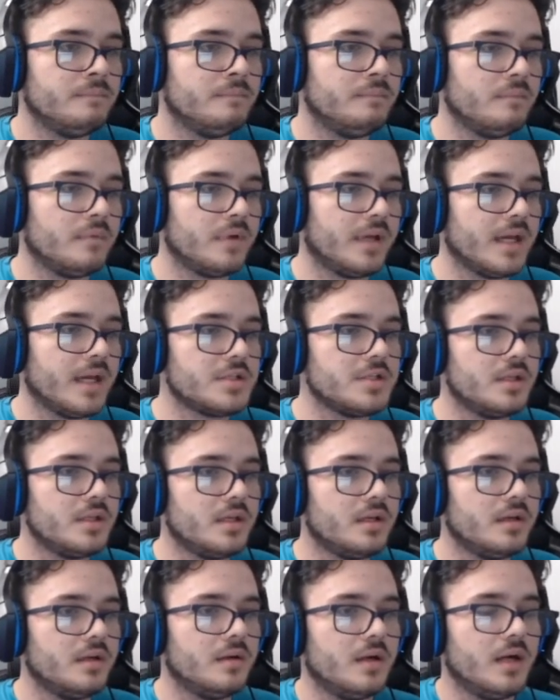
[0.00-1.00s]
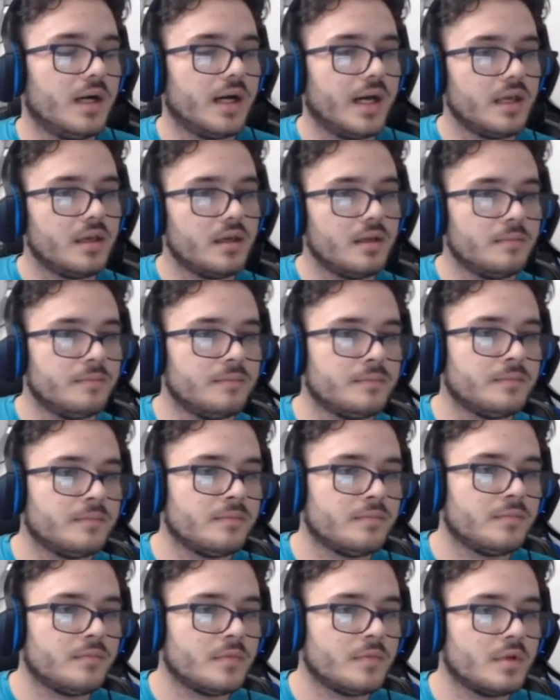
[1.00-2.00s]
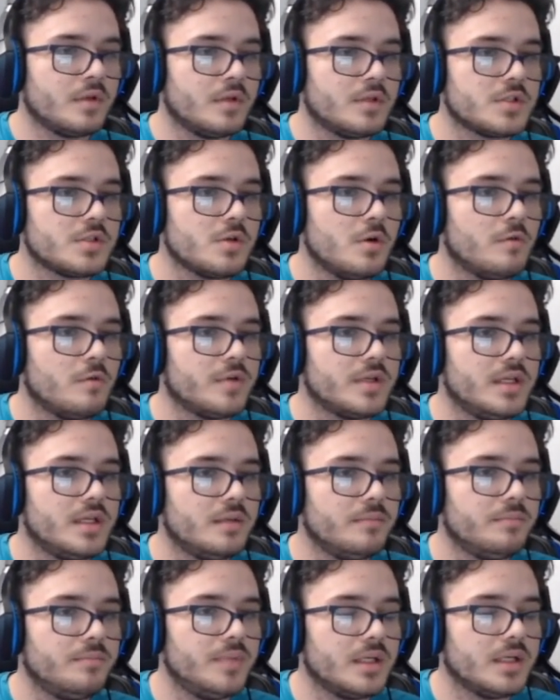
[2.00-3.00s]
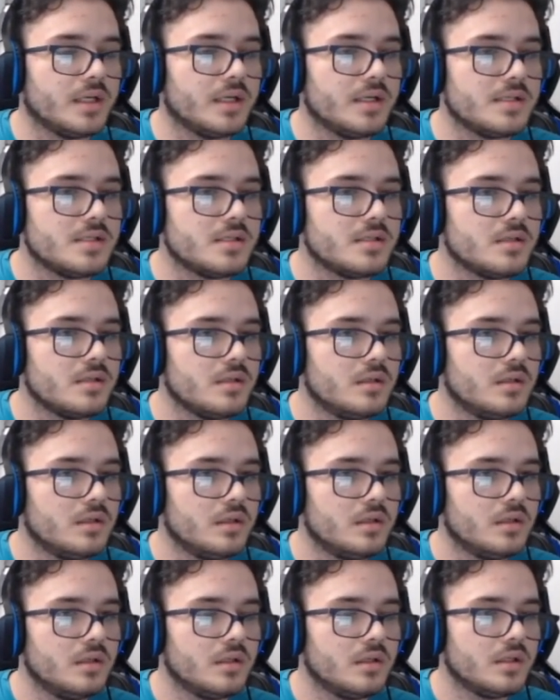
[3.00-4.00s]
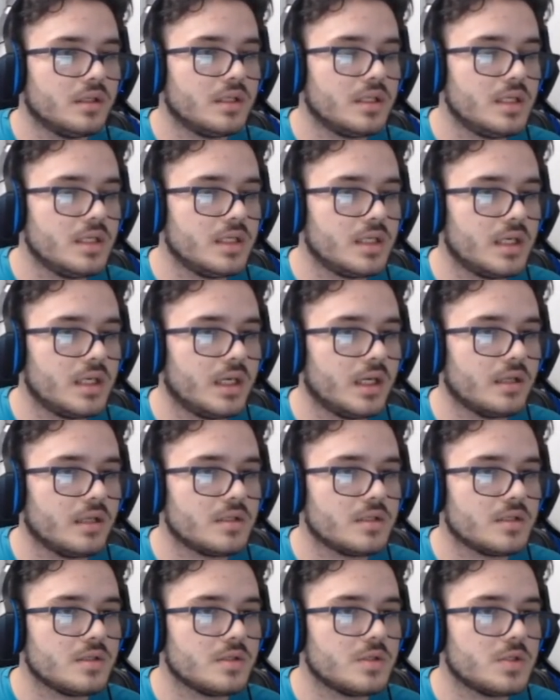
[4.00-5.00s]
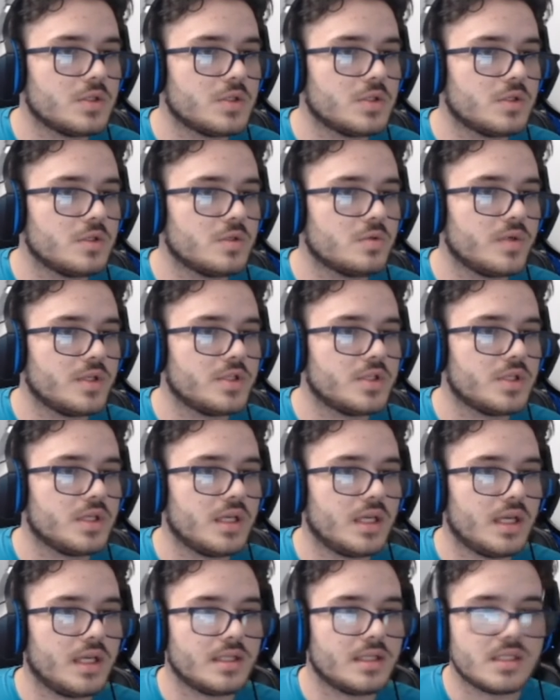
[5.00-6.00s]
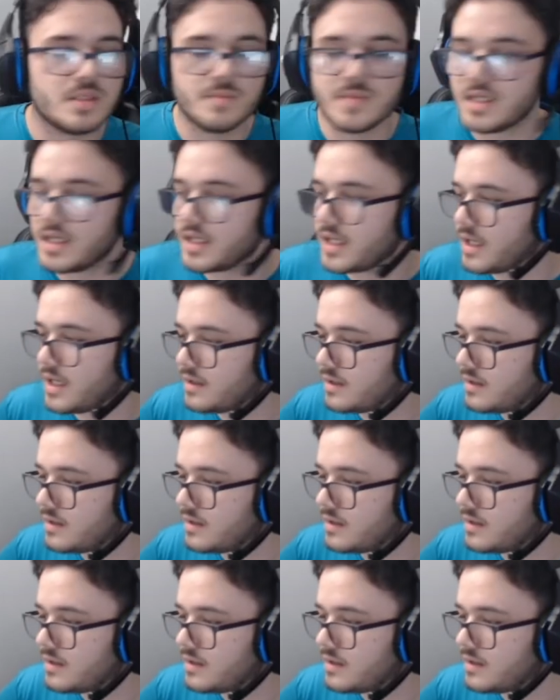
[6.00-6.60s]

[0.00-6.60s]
Actually, I can just overheat because he can't switch into me again.